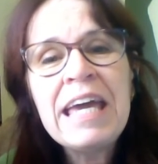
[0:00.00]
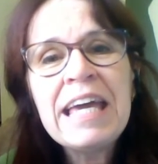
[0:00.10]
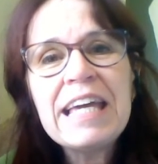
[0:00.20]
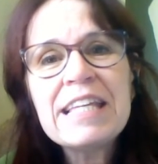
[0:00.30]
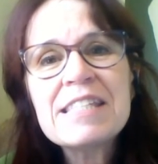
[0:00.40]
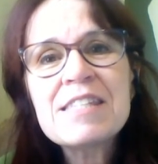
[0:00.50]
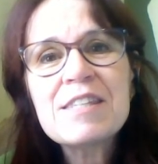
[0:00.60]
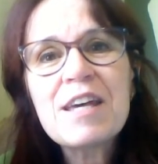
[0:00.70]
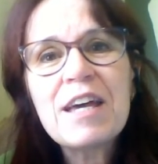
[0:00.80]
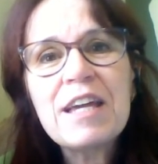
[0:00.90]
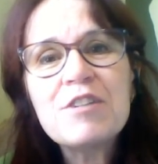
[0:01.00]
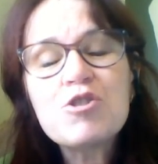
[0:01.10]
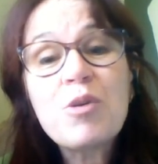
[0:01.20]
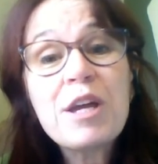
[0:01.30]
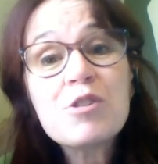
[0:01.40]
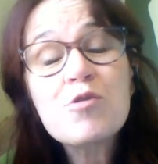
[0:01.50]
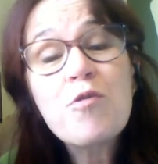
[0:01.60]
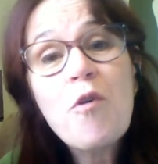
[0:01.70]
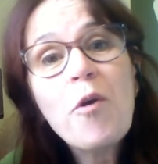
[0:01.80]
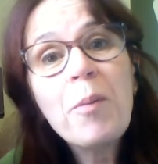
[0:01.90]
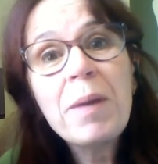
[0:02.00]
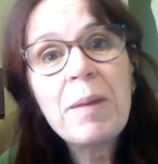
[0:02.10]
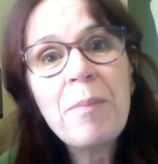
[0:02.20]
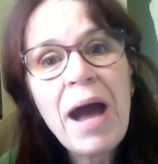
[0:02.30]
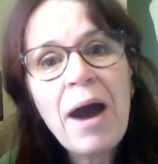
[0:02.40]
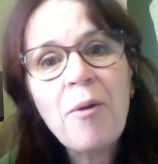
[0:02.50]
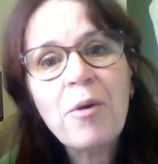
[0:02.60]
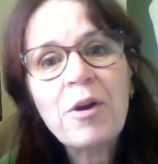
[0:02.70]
It's a transforming power.